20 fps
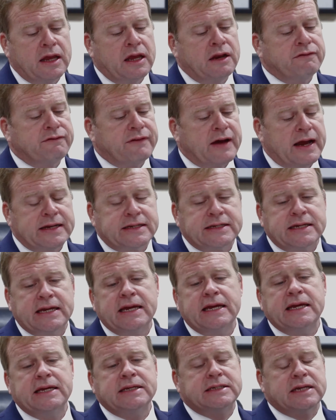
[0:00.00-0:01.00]

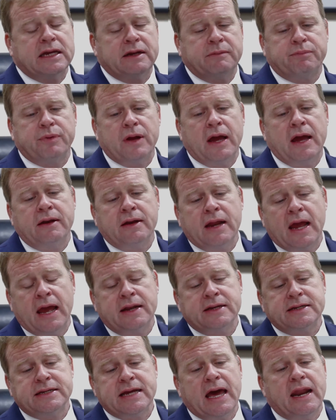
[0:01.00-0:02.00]
invitees
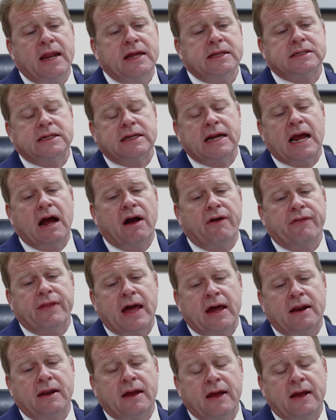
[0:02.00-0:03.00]
and tenants and how that